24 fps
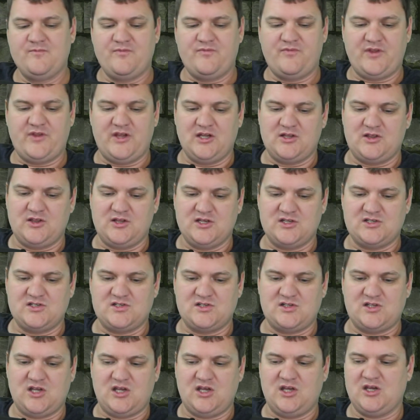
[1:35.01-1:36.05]
think this
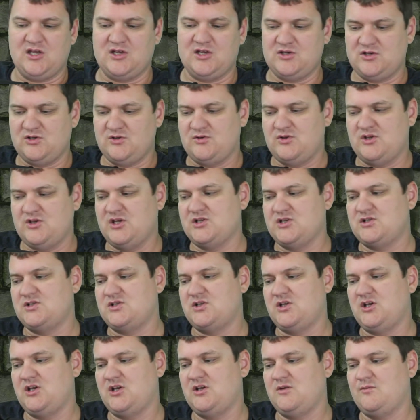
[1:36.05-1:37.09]
thing, do this
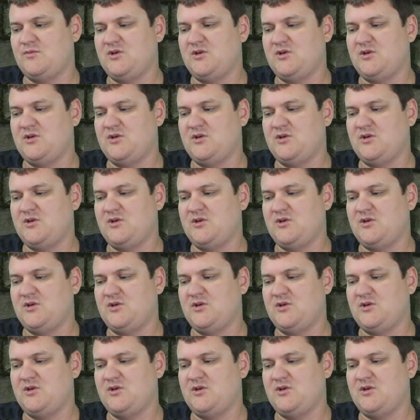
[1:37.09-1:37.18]
thing.